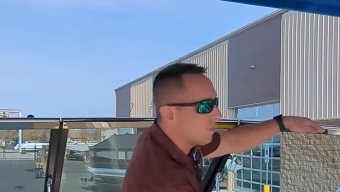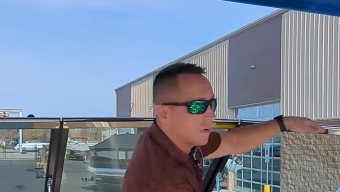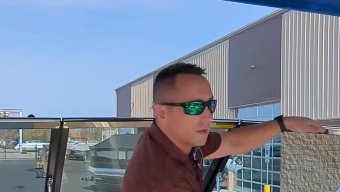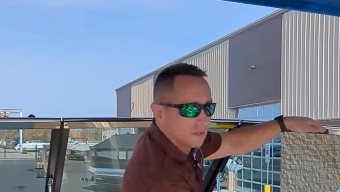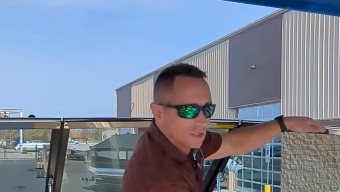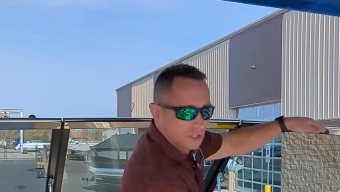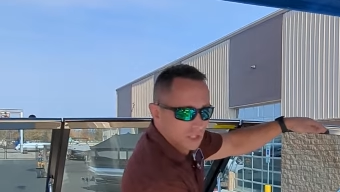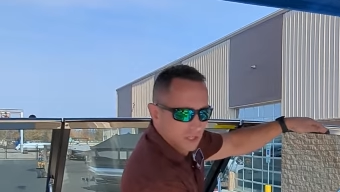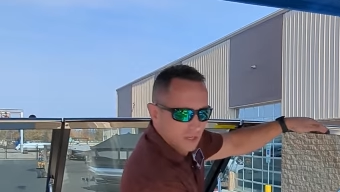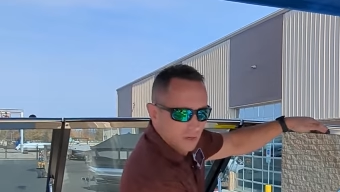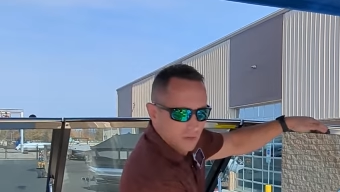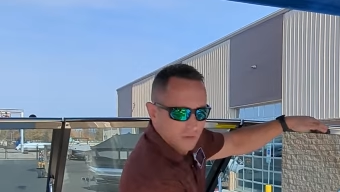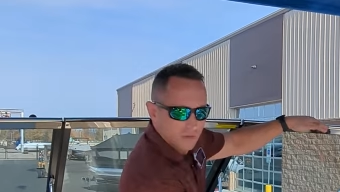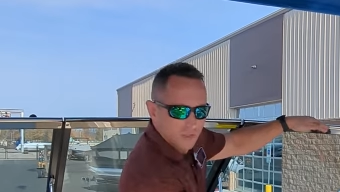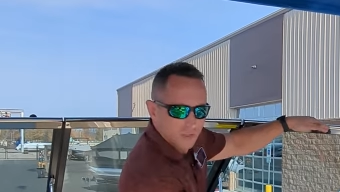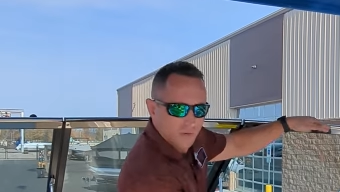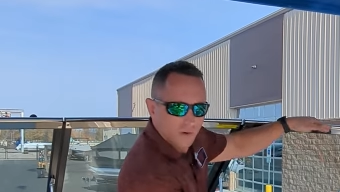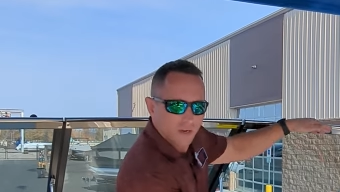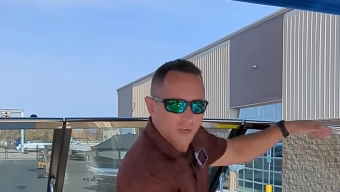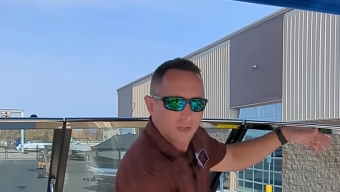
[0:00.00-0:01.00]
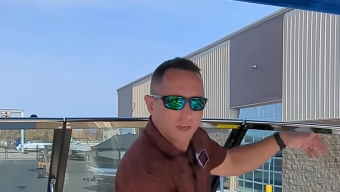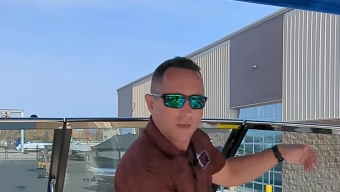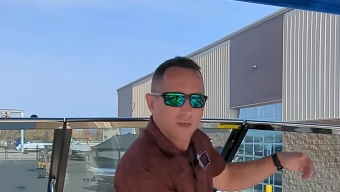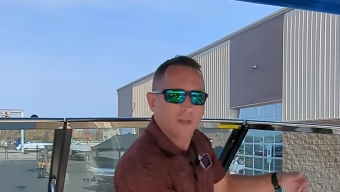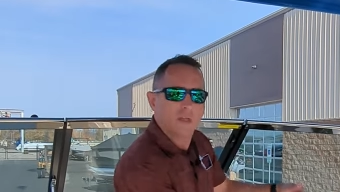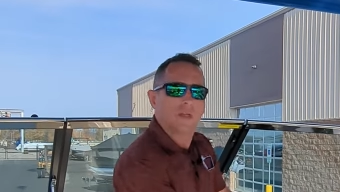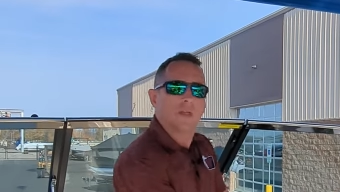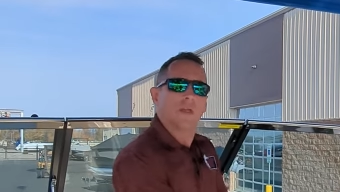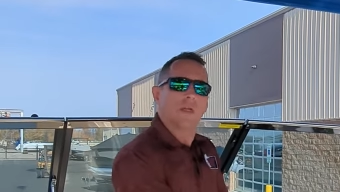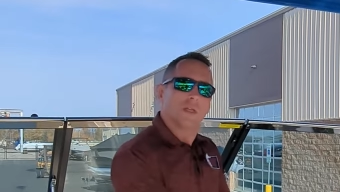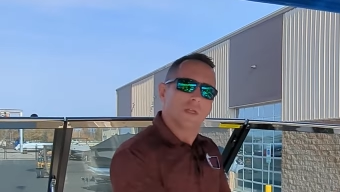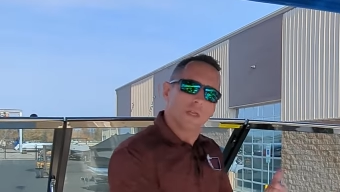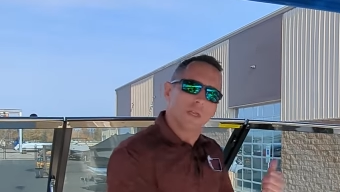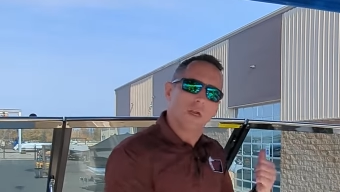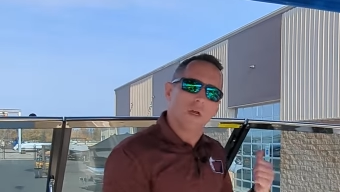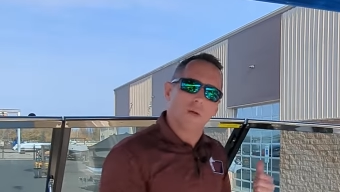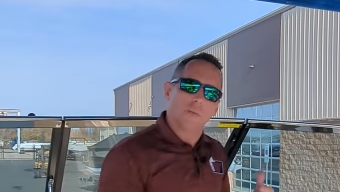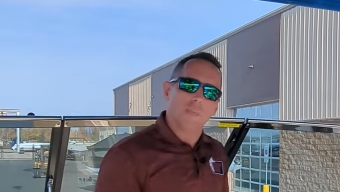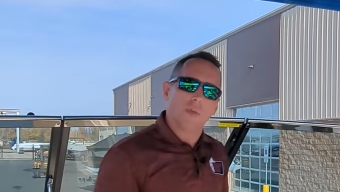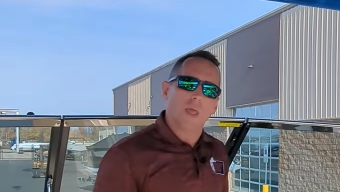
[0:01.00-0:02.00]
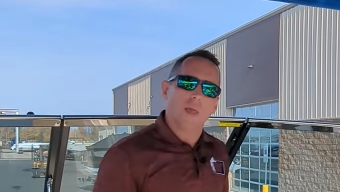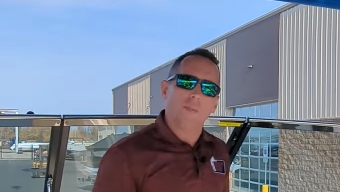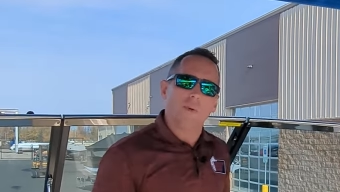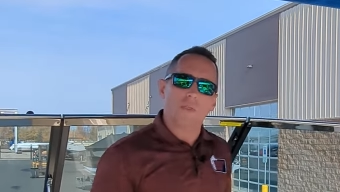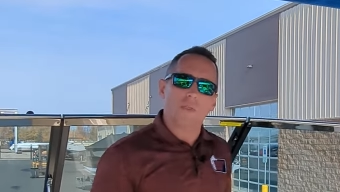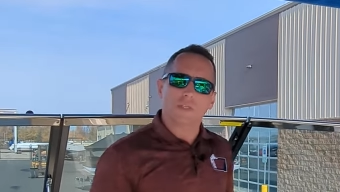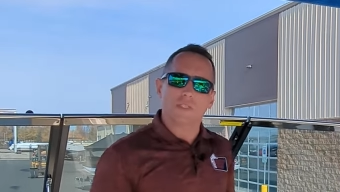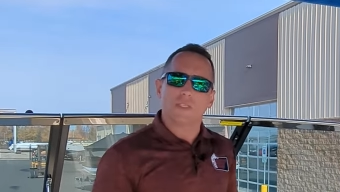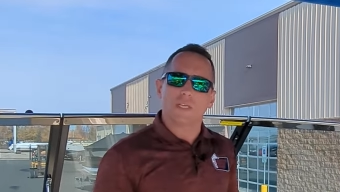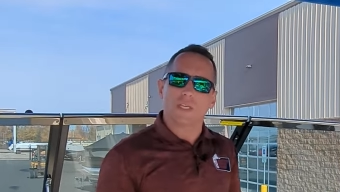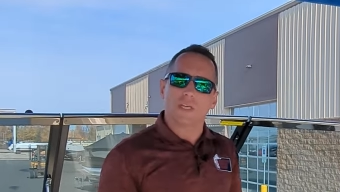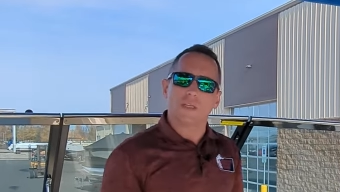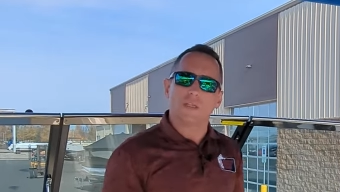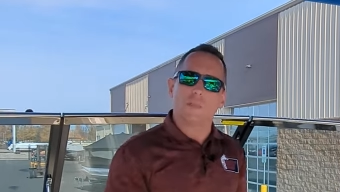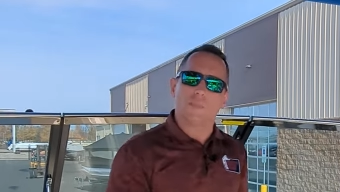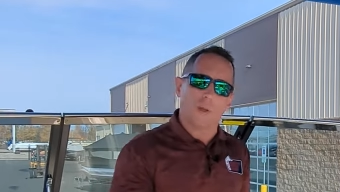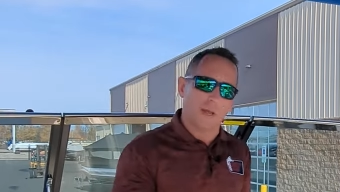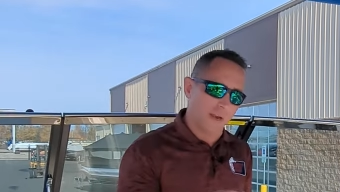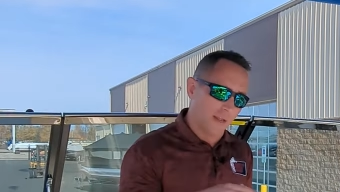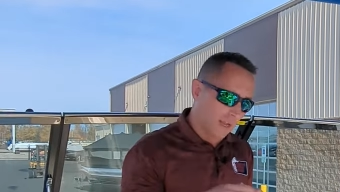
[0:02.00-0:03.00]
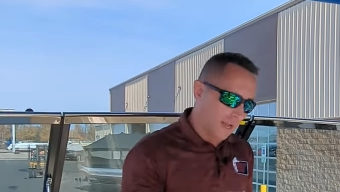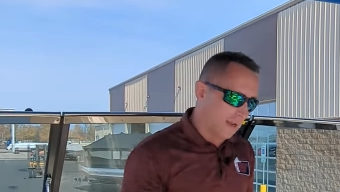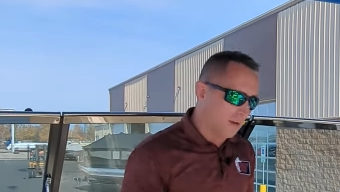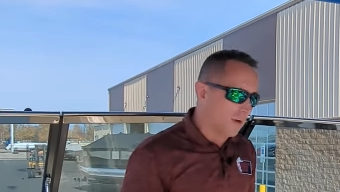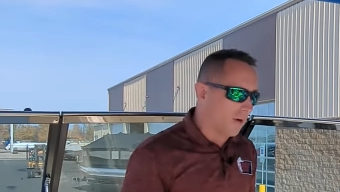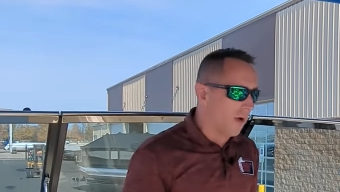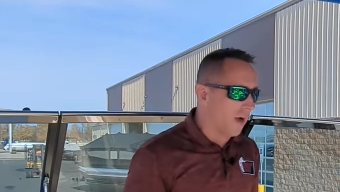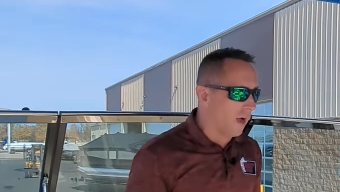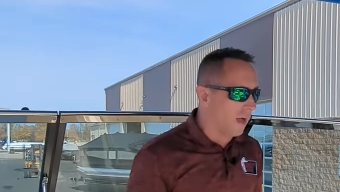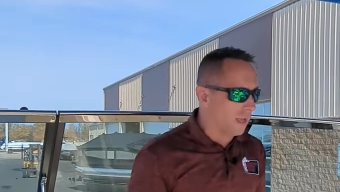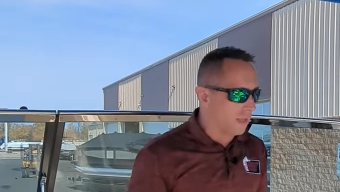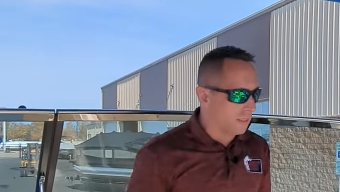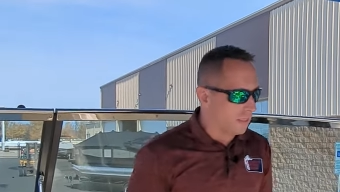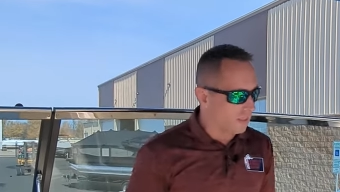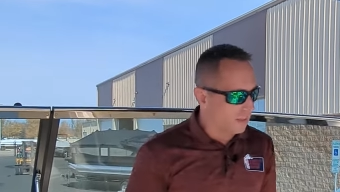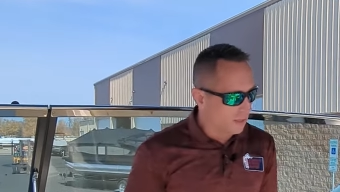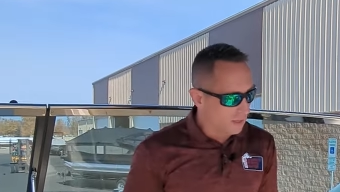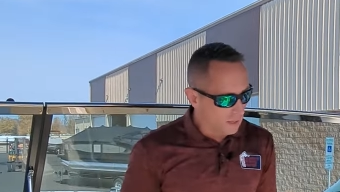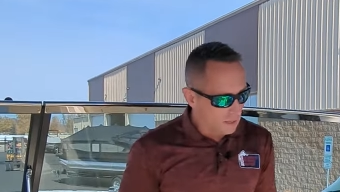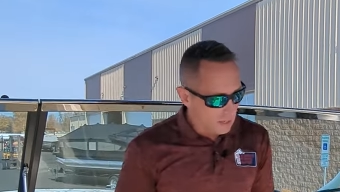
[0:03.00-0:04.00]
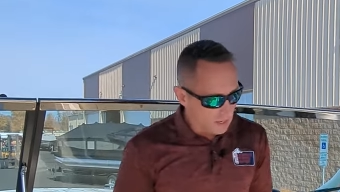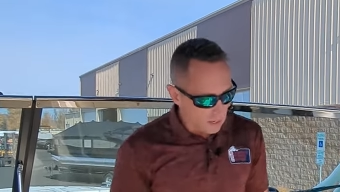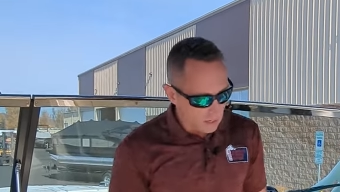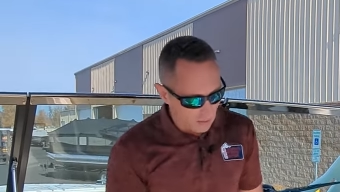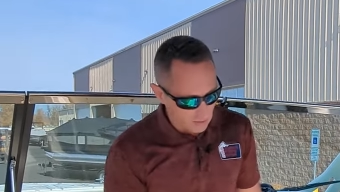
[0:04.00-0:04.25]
the windshield screen, you know, be able to see depending on your height, you